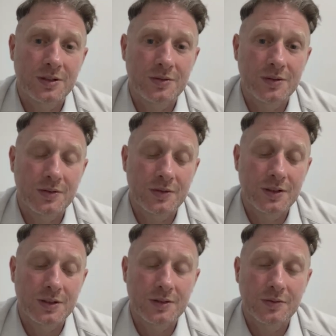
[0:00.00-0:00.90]
for the
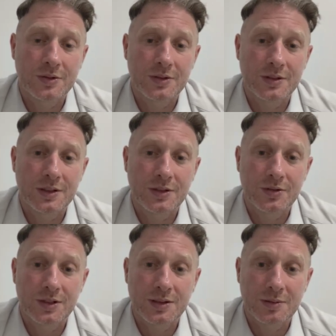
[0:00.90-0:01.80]
Fast and Furious
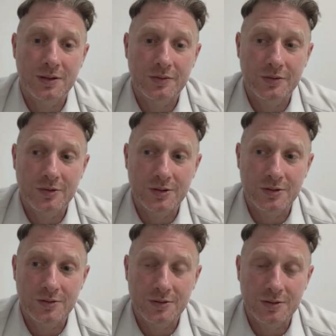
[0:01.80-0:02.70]
soundtrack, about 4
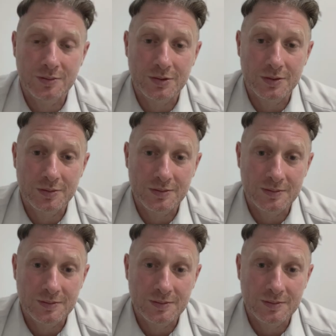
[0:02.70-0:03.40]
songs in Brisbane.